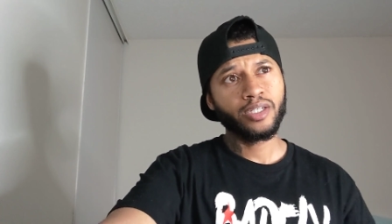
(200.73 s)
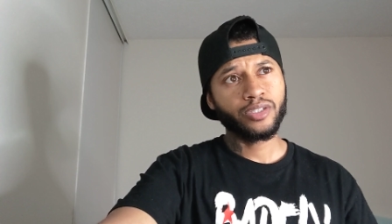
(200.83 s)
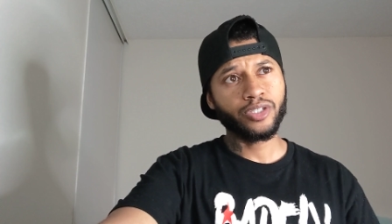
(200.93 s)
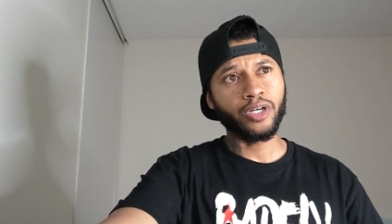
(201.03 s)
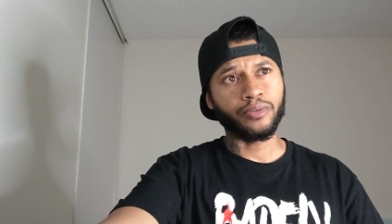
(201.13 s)

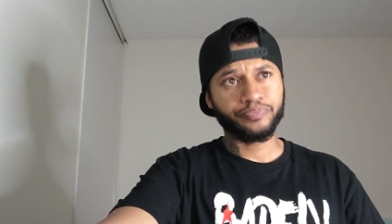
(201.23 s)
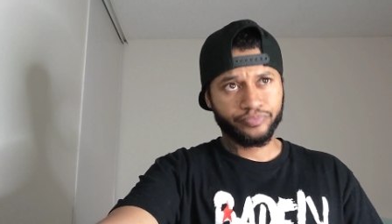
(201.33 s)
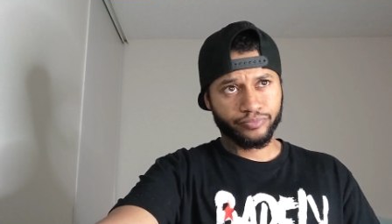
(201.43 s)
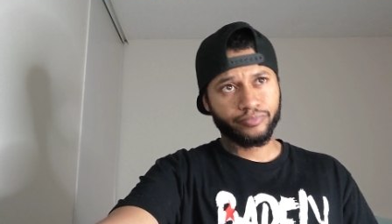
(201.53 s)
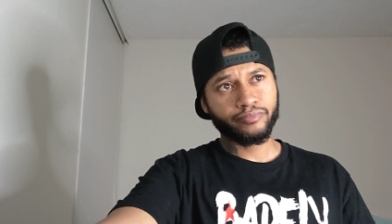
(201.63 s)
So
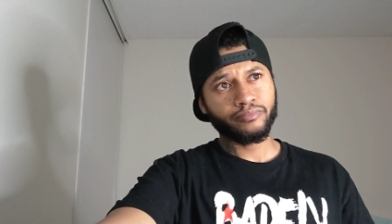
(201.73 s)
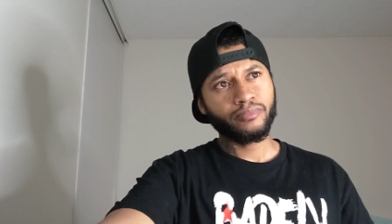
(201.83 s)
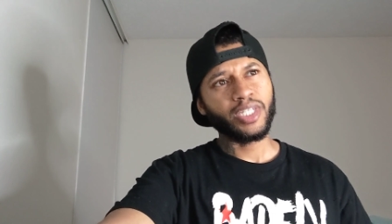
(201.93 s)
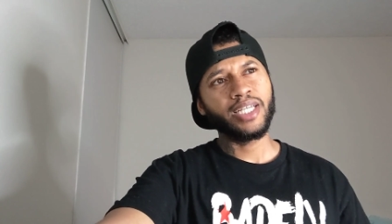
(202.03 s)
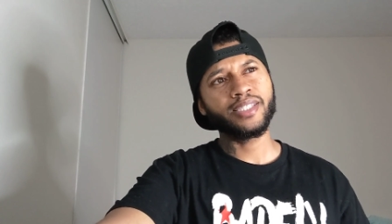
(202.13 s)

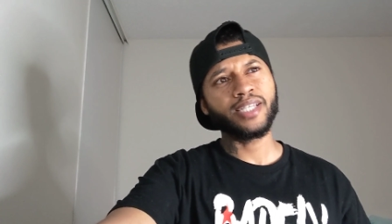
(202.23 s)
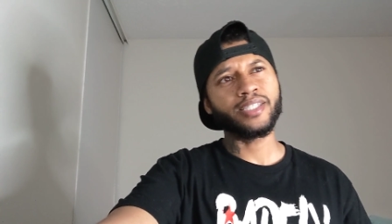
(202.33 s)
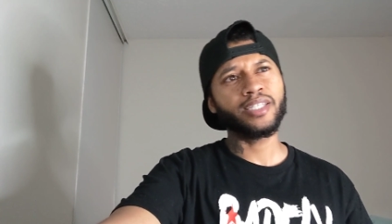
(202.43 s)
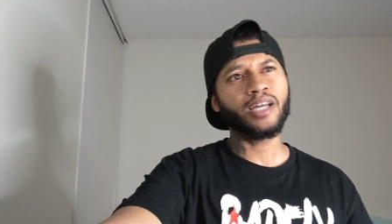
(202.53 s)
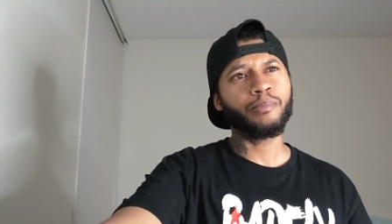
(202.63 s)
it
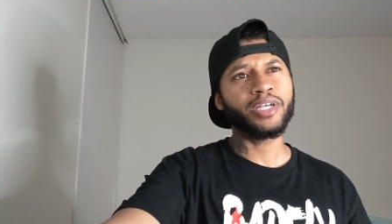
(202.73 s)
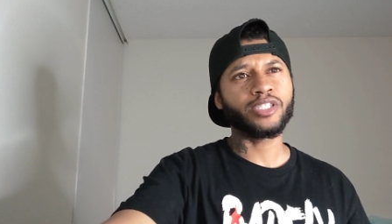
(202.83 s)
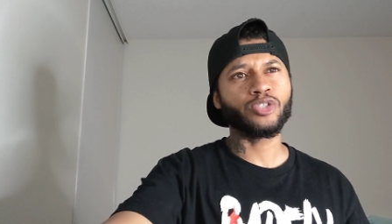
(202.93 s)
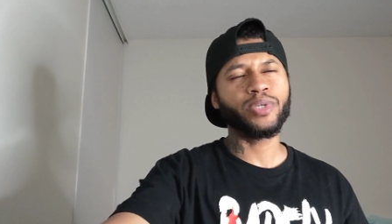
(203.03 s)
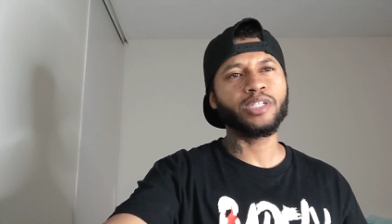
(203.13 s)
says Elon
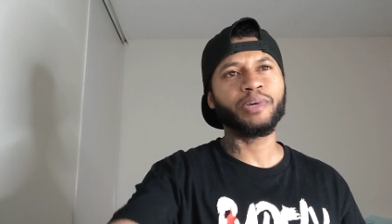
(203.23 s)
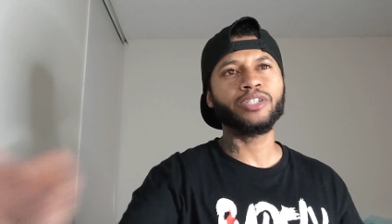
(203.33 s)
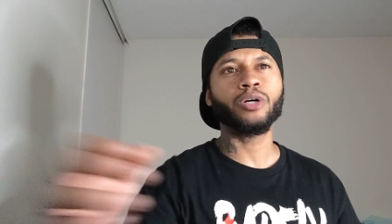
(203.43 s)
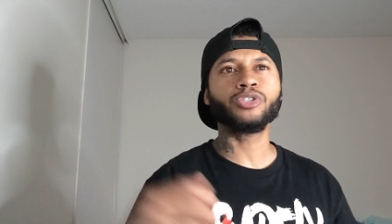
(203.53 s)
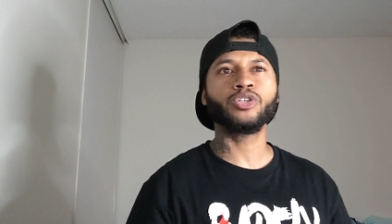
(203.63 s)
Musk is tweeting
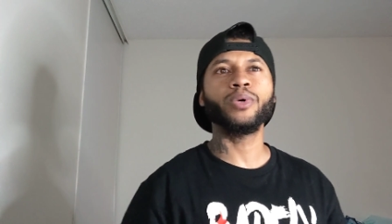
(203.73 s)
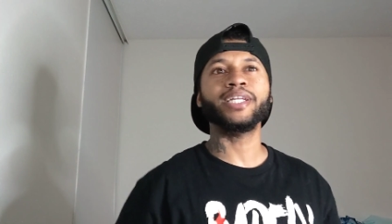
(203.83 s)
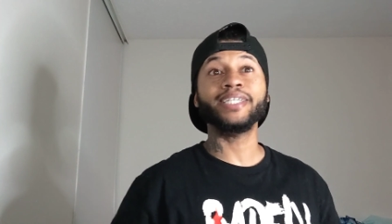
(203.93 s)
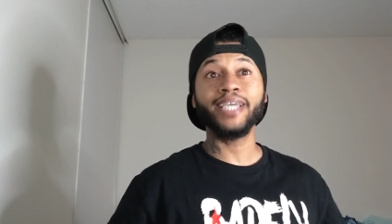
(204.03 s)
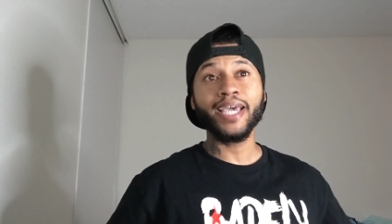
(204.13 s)
about Doja
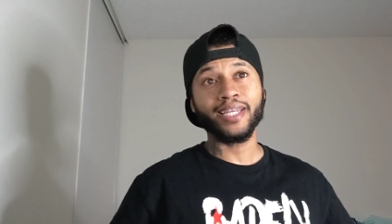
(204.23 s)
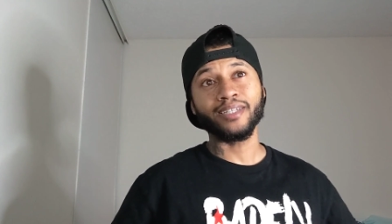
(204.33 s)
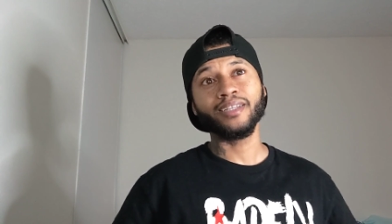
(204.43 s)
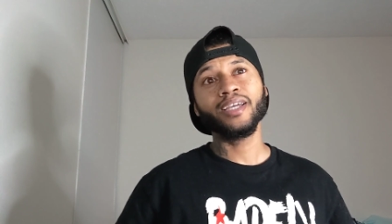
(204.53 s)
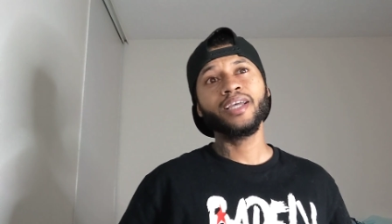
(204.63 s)
Coin
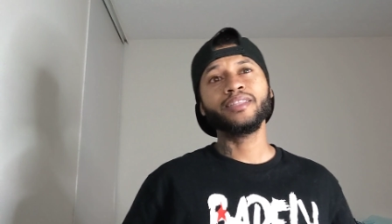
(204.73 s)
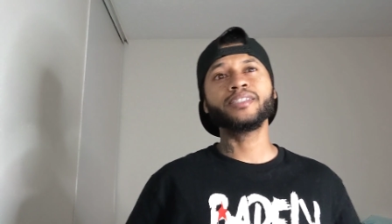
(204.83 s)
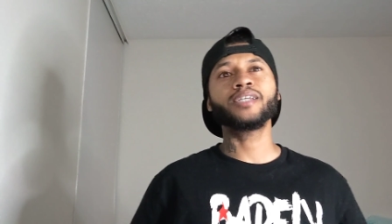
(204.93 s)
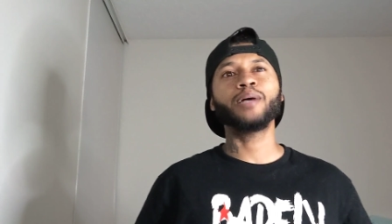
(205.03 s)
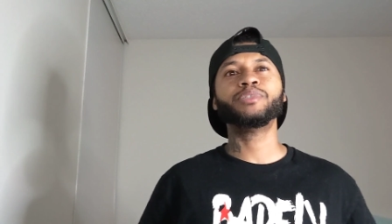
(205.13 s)
again,
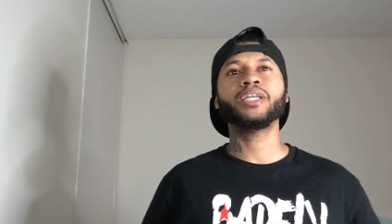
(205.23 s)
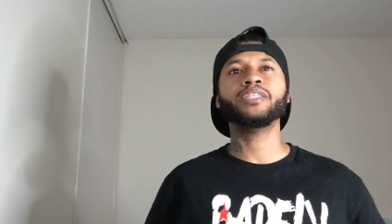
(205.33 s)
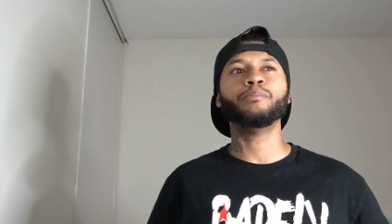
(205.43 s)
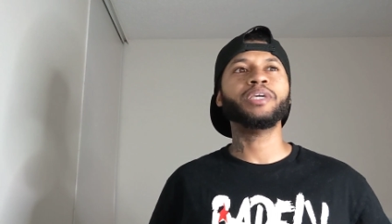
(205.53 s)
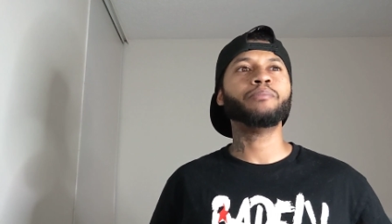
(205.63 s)
this time
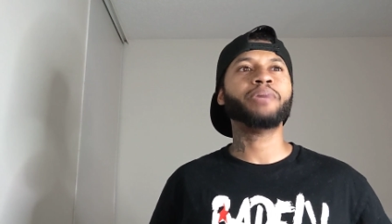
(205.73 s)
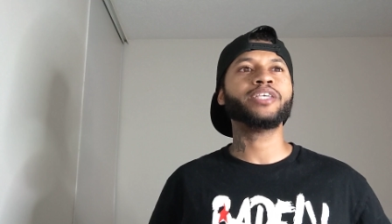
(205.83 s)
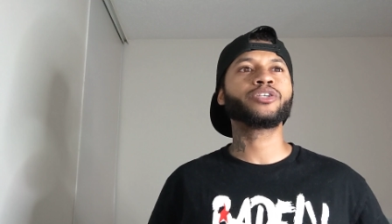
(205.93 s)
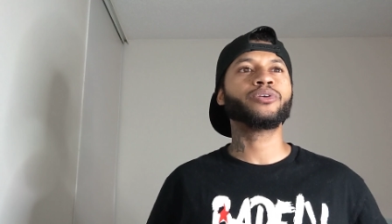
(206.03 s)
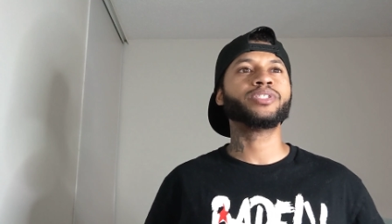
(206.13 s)
sending the meme
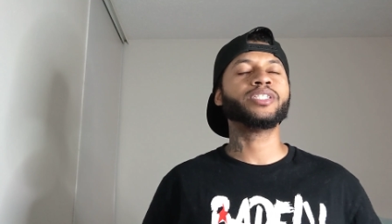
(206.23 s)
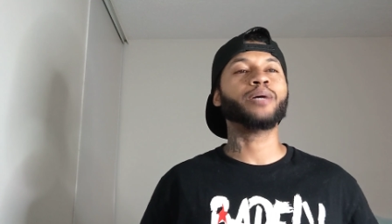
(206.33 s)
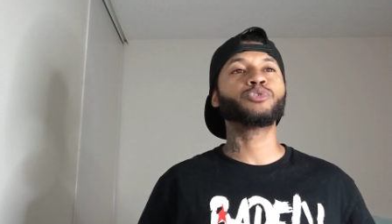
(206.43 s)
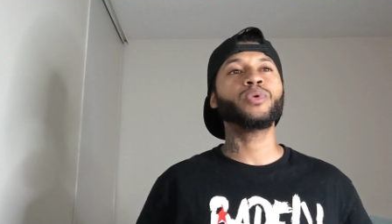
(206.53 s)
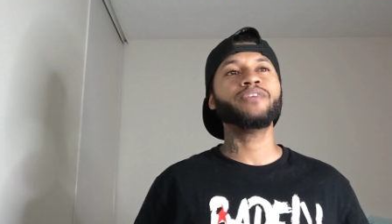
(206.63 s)
based
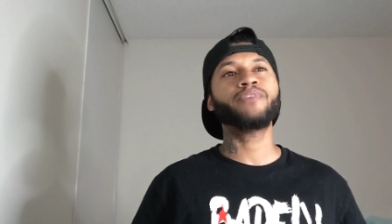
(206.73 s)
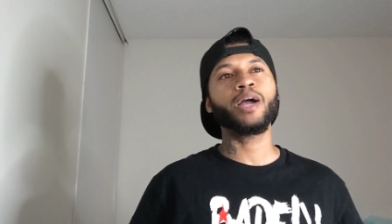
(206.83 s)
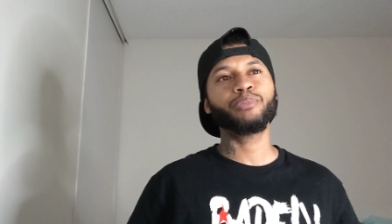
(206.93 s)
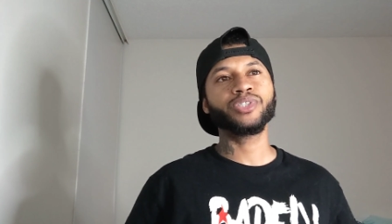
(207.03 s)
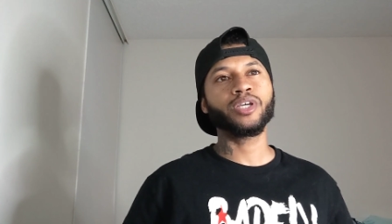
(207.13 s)
currency up
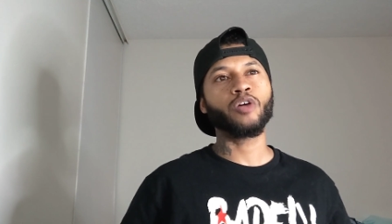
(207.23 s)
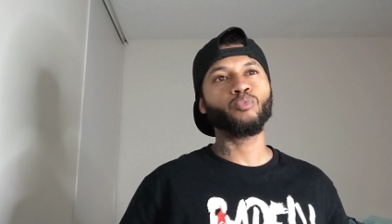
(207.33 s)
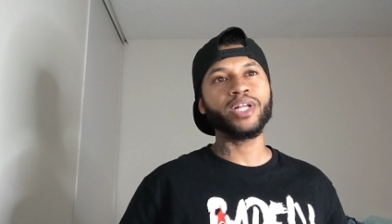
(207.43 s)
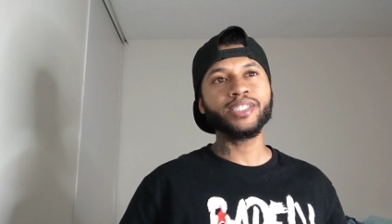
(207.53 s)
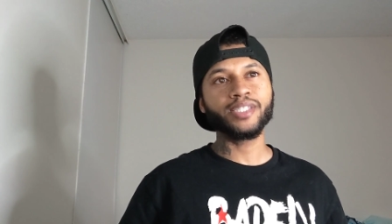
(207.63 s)
25%
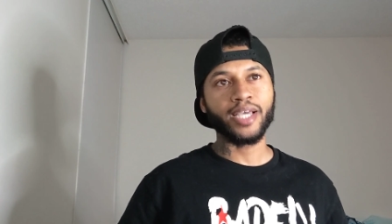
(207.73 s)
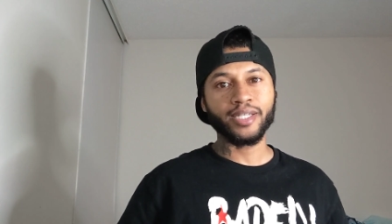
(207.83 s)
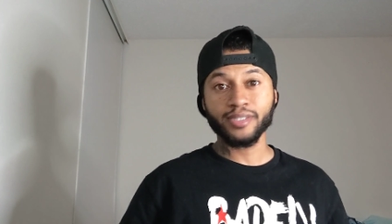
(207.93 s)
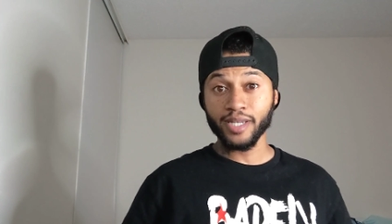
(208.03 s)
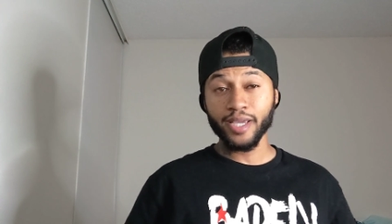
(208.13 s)
on
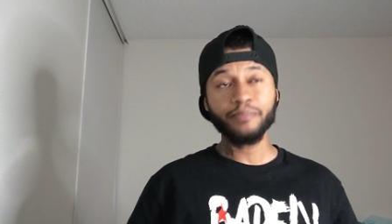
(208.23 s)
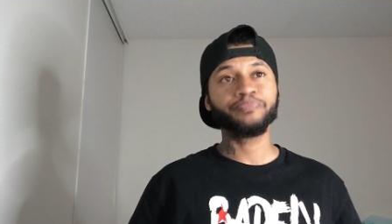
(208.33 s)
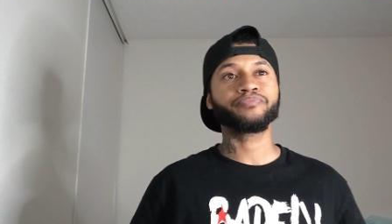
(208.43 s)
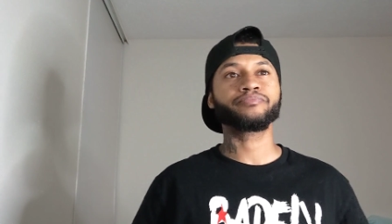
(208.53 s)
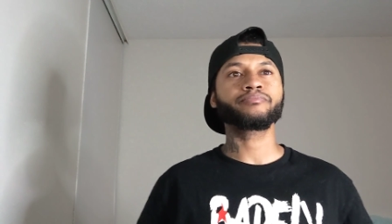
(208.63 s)
Wednesday today
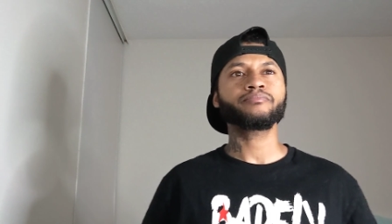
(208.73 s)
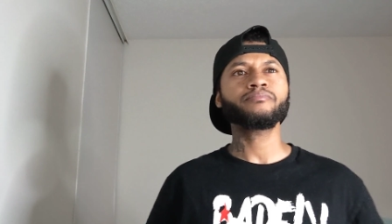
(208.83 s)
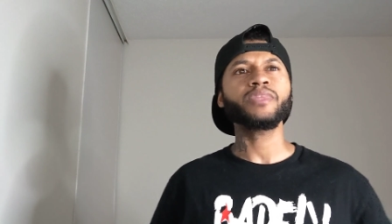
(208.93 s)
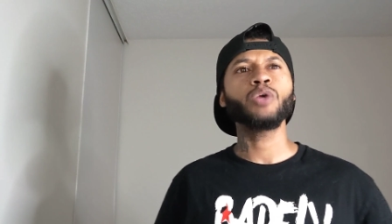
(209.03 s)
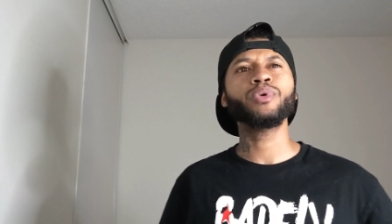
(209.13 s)

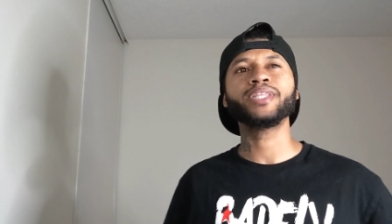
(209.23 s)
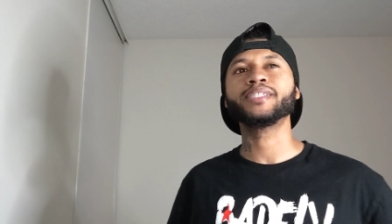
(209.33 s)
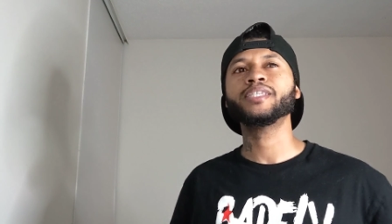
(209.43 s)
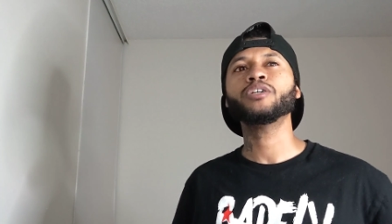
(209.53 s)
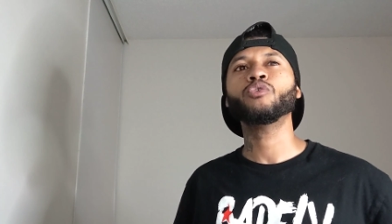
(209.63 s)
with
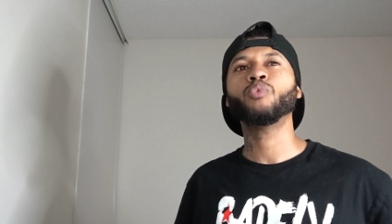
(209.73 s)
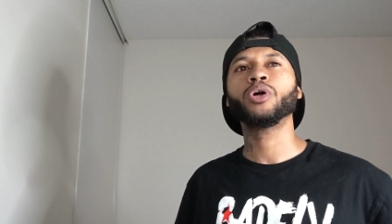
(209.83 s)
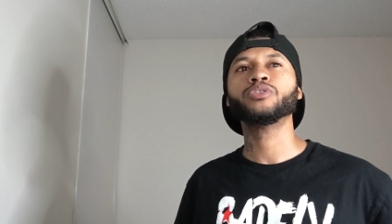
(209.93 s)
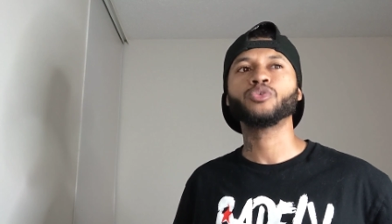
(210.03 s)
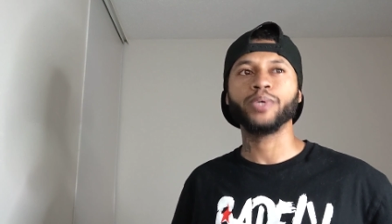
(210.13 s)
a single
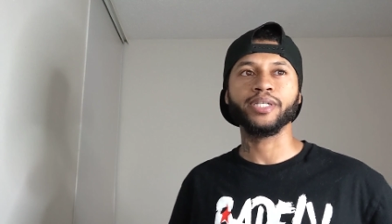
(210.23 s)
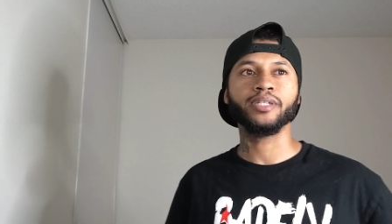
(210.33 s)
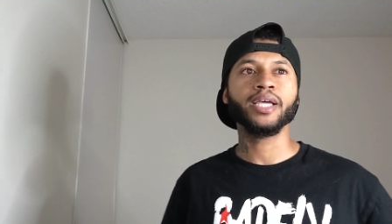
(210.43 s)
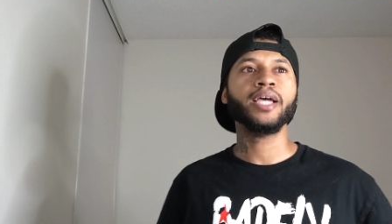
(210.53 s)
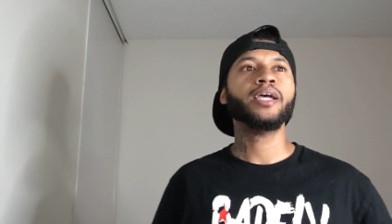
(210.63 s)
word tweet.